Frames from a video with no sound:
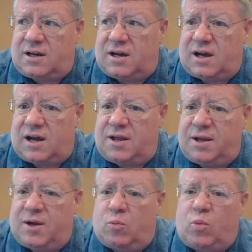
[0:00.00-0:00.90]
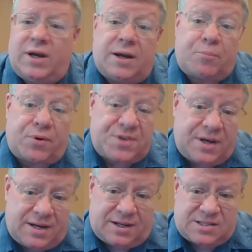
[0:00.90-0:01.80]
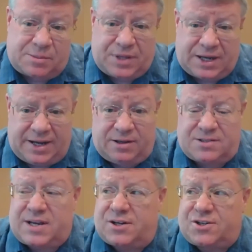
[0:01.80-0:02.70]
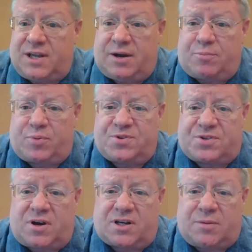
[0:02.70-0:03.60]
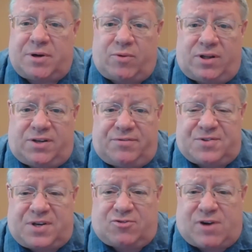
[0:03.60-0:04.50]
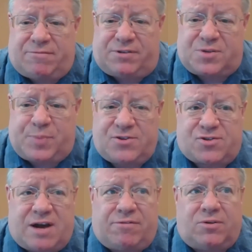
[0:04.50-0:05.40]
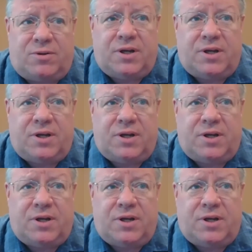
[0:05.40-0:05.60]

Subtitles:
I went and presented on something else, actually. I talked about relativistic travel, space travel.